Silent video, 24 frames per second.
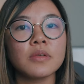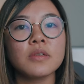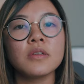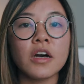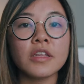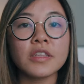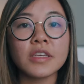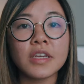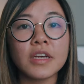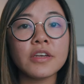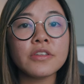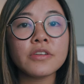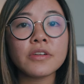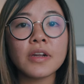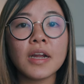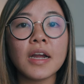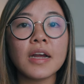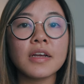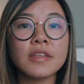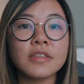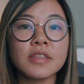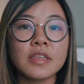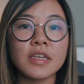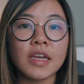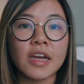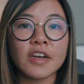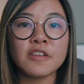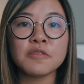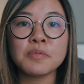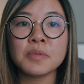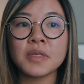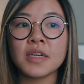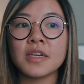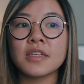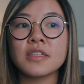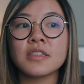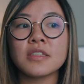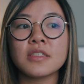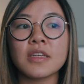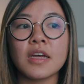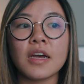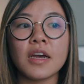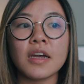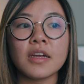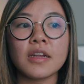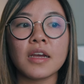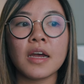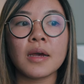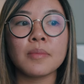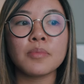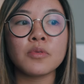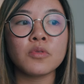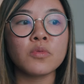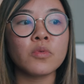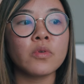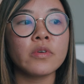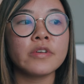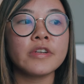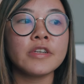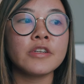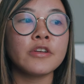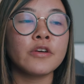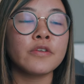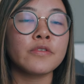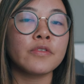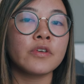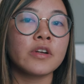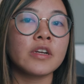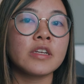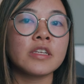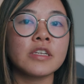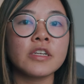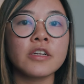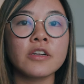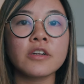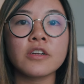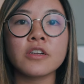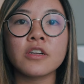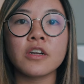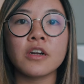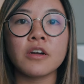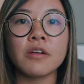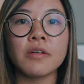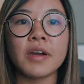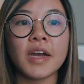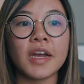On the other hand, the FBS that had been worn in over a year ago